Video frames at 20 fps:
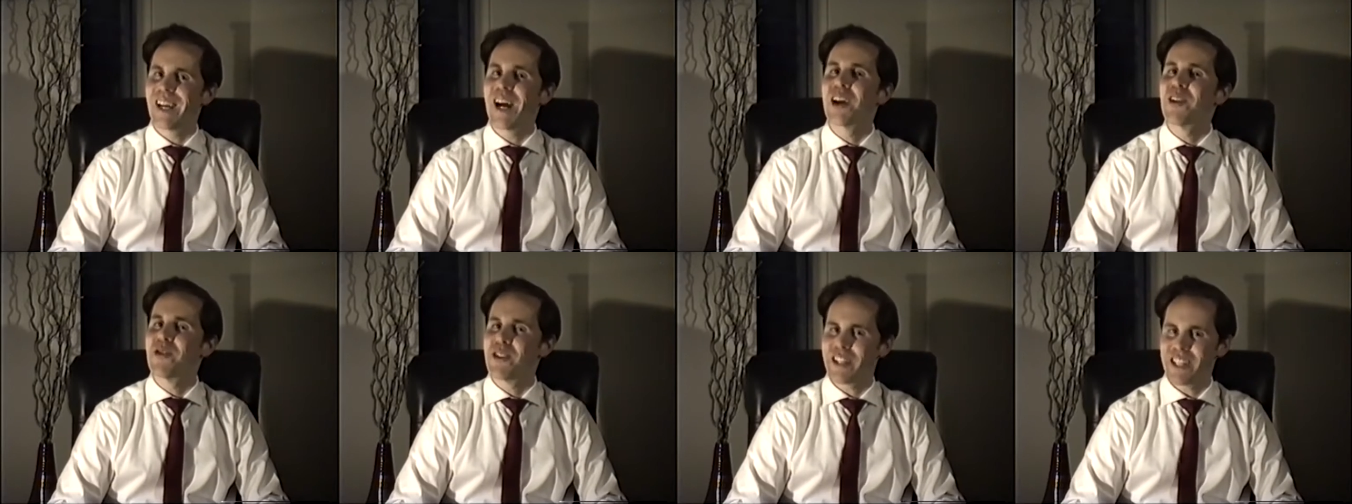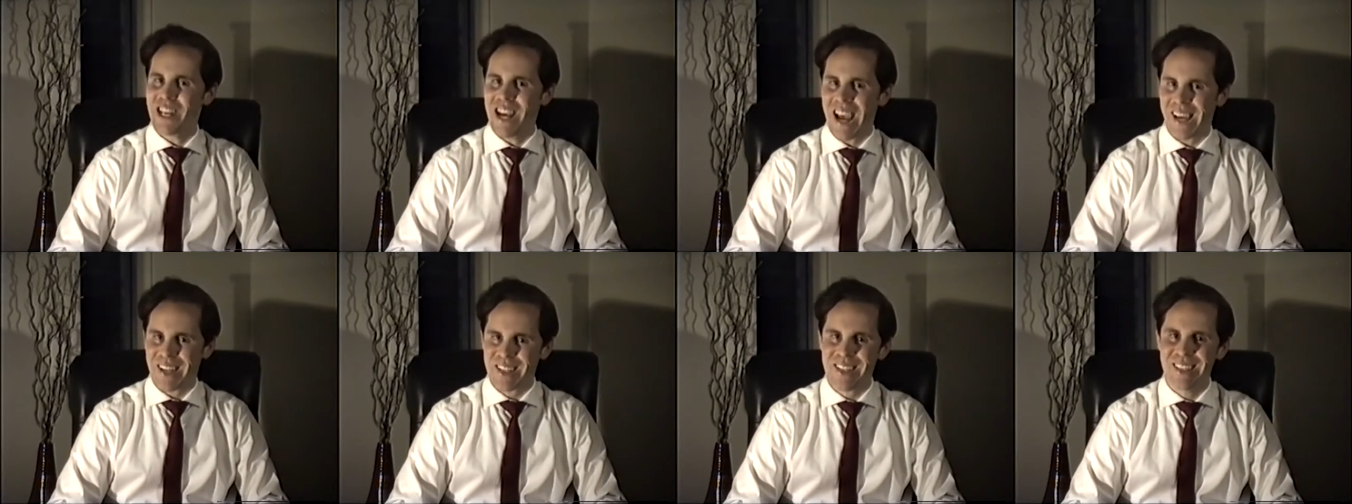Hungry
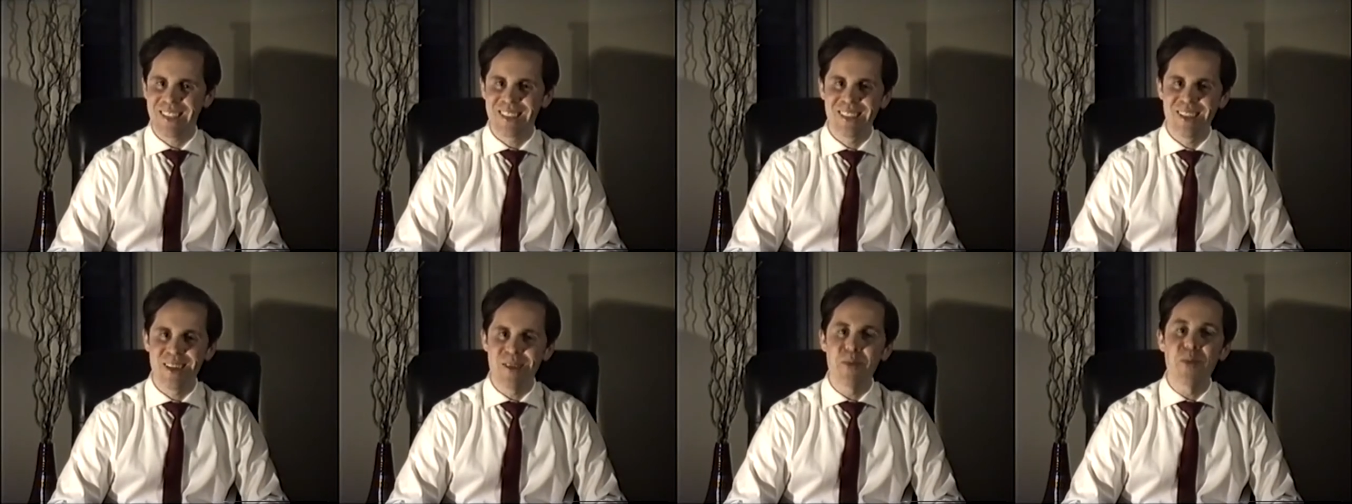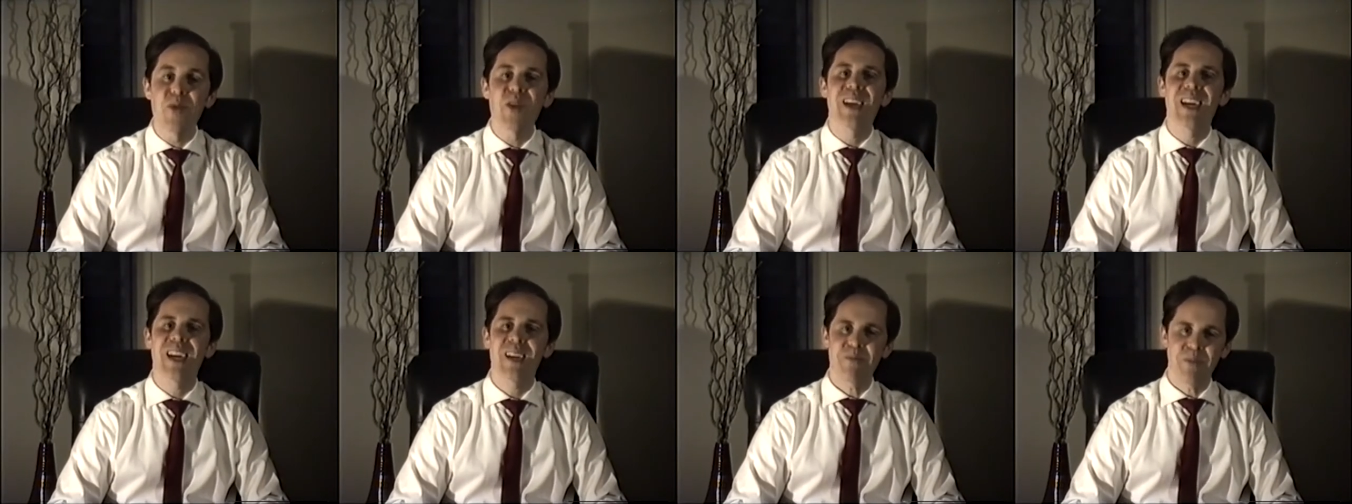Jack's,
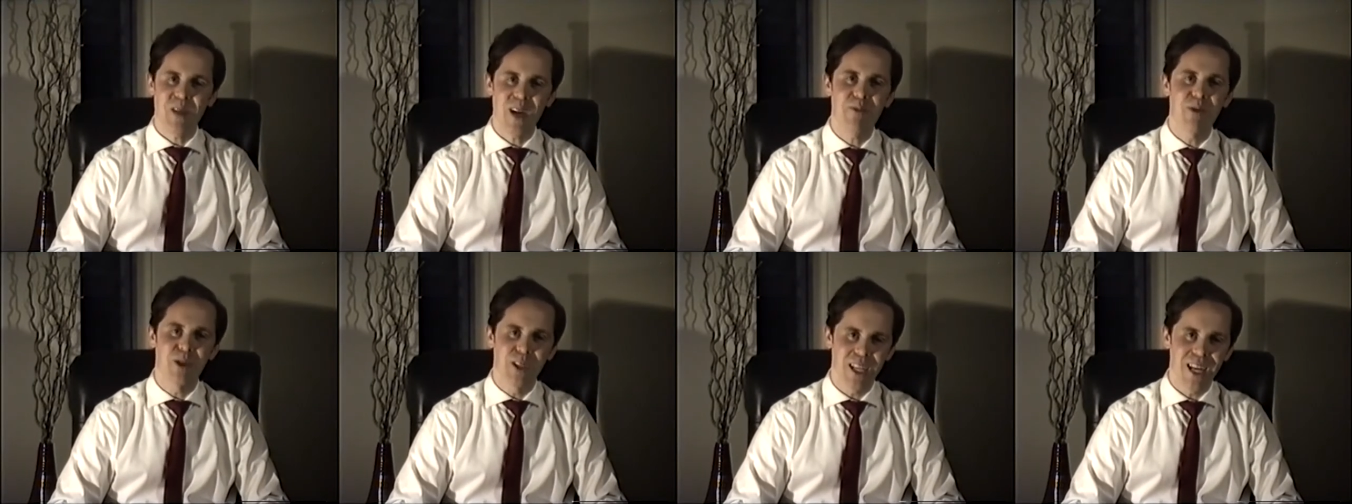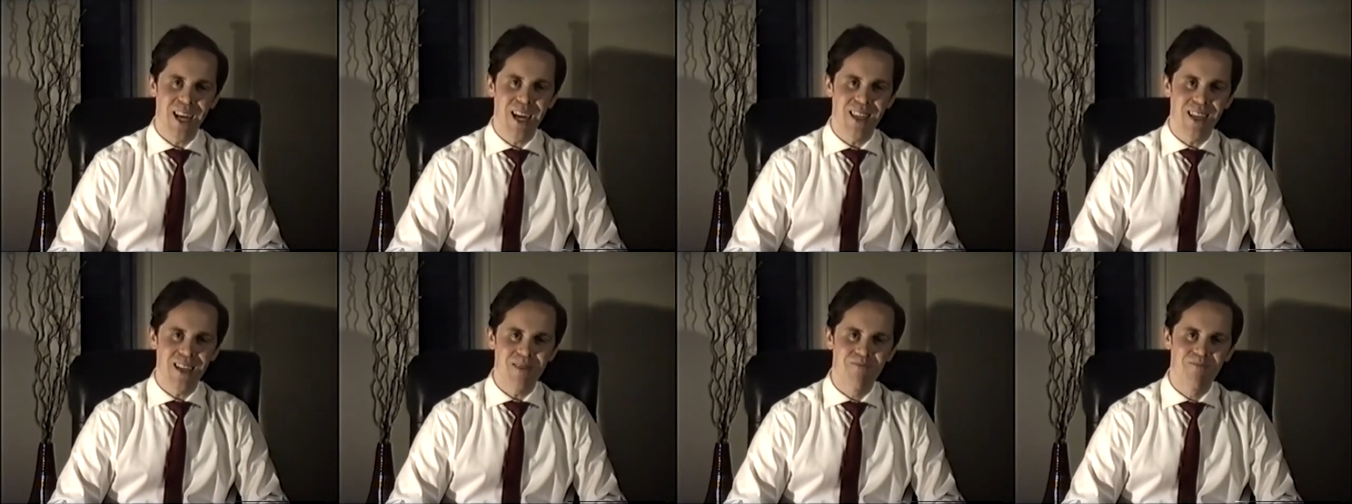bringing people
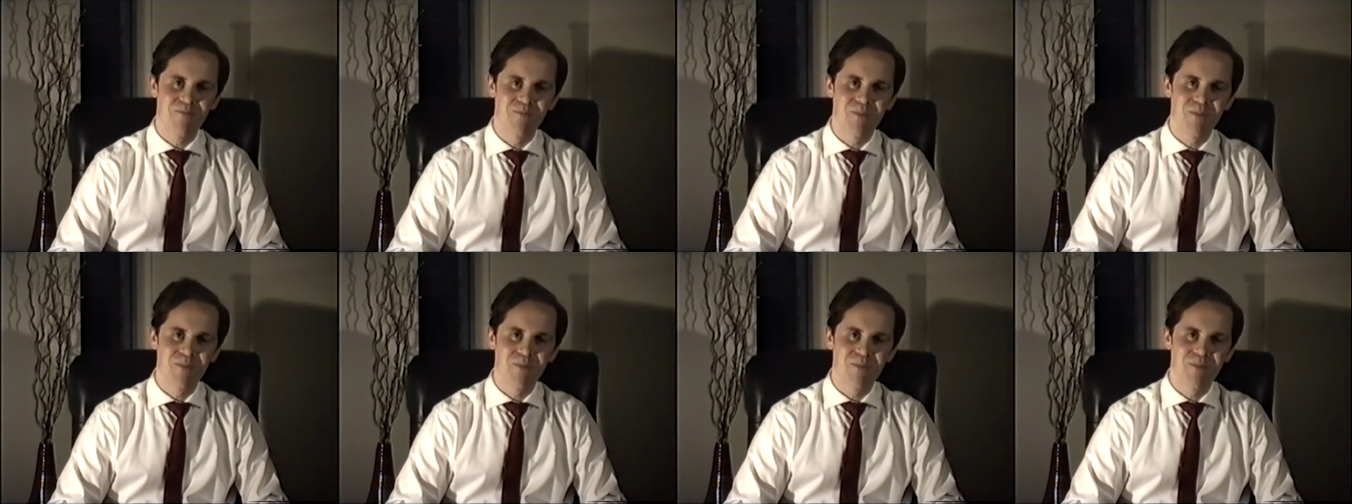together.